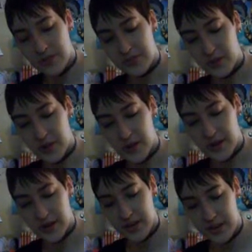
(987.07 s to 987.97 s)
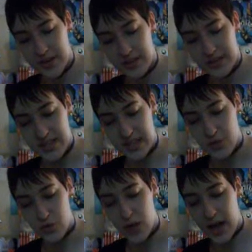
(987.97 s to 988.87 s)
for the
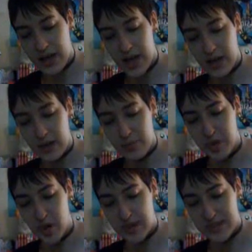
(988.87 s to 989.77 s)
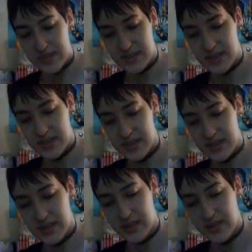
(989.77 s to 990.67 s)
trying part.
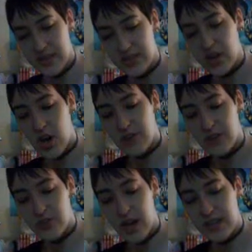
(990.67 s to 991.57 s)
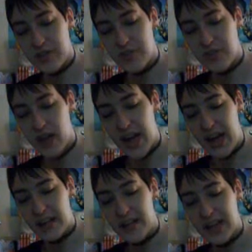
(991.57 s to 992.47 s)
So I've never tried this before. I
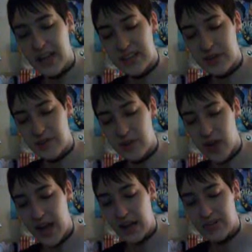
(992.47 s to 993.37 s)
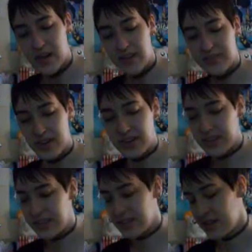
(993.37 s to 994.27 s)
held, like I said before, I held off
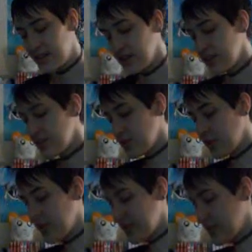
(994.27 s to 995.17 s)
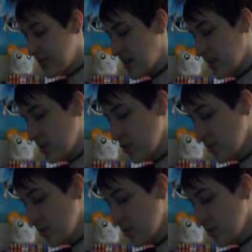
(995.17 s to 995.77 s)
on doing this stuff